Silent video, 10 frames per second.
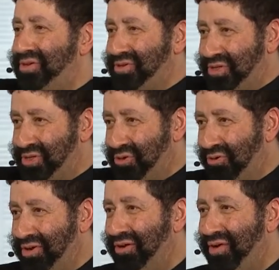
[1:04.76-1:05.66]
there's a
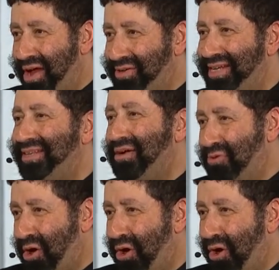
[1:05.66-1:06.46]
story around it, like with a